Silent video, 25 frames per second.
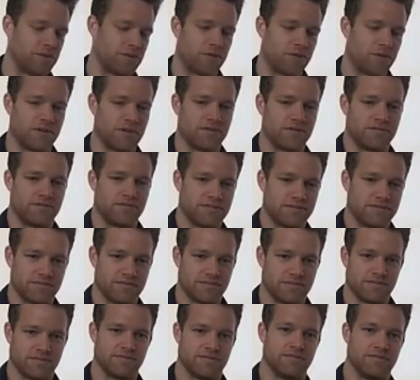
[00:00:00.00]
or
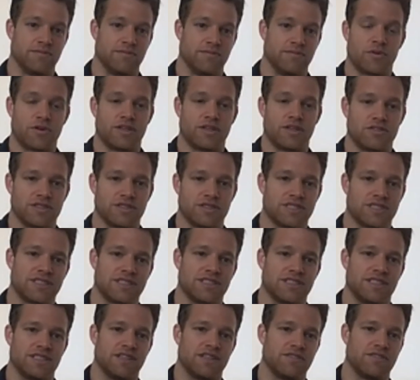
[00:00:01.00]
more
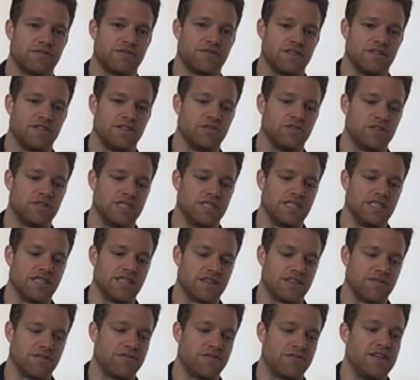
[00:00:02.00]
interestingly, if you see
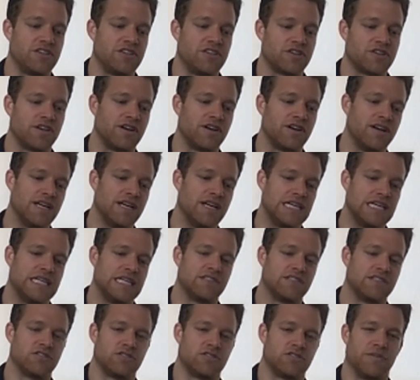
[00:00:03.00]
that the feature
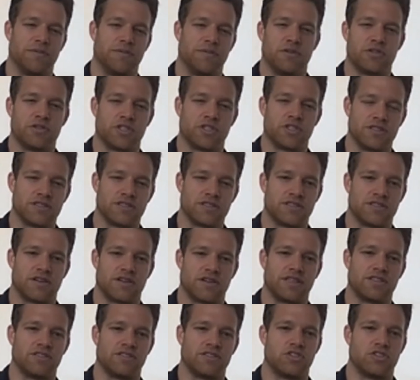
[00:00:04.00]
distributions
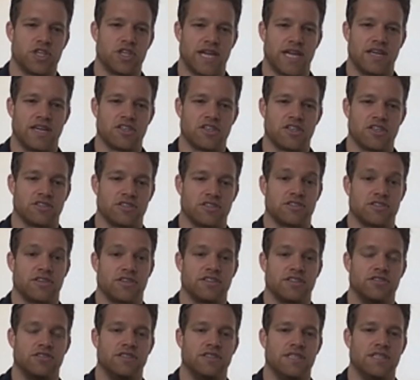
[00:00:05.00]
starting to change or
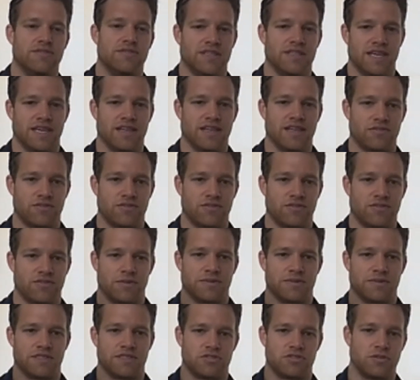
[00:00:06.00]
starting to deviate
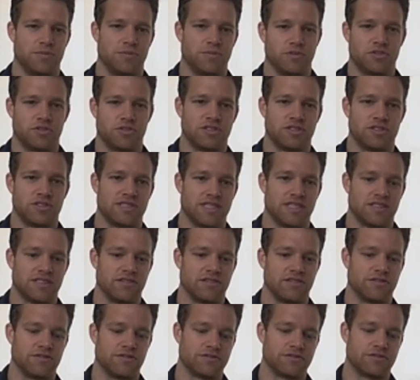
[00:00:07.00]
from the distributions that
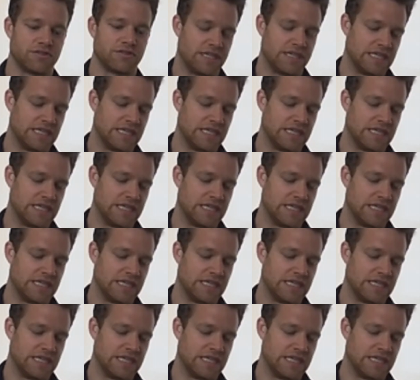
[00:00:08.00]
you've